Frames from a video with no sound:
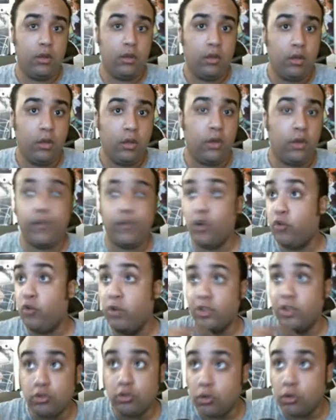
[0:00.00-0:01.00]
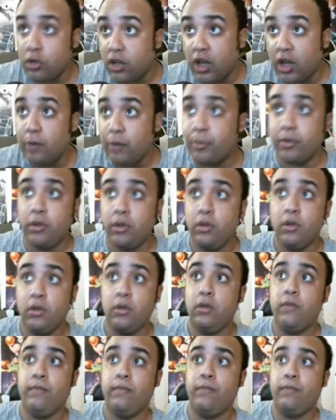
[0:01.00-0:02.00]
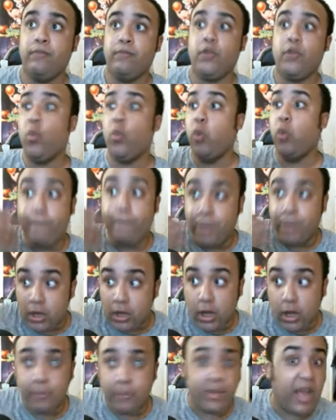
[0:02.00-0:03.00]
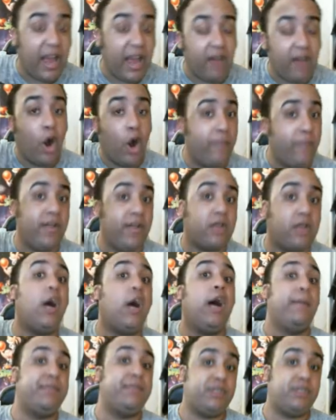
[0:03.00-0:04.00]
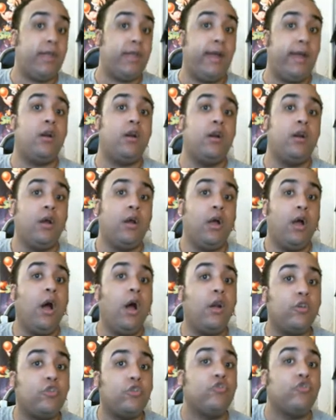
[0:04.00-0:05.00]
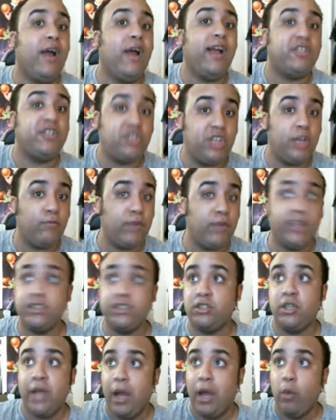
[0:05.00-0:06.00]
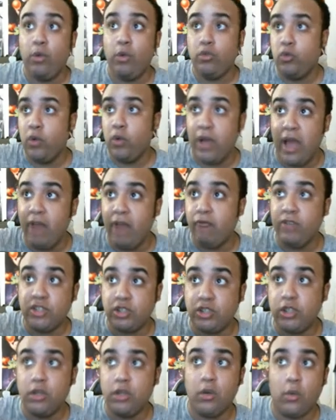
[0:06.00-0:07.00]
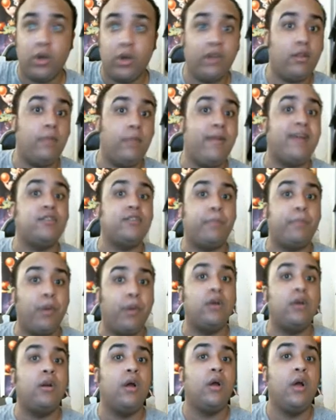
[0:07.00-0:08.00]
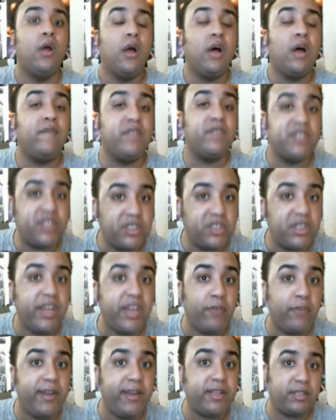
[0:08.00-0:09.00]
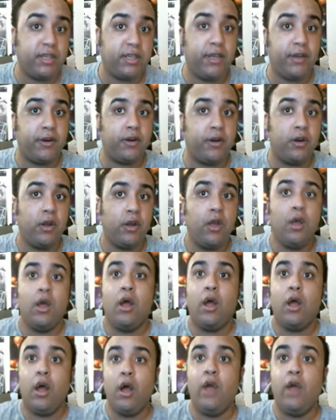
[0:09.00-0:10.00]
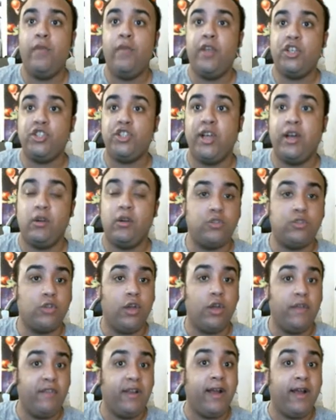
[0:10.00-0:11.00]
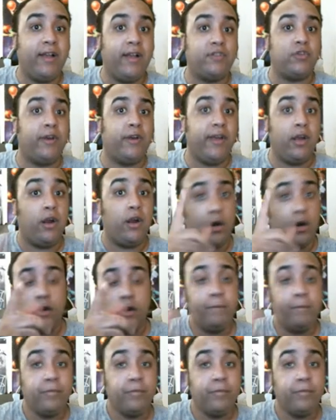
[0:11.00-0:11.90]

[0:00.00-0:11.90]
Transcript: you know, the Crystal Cup, the Whoopa Cup, all the cups there on Crash Team Racing. I will do every single one of them as a part of a series here on the channel. So if you guys are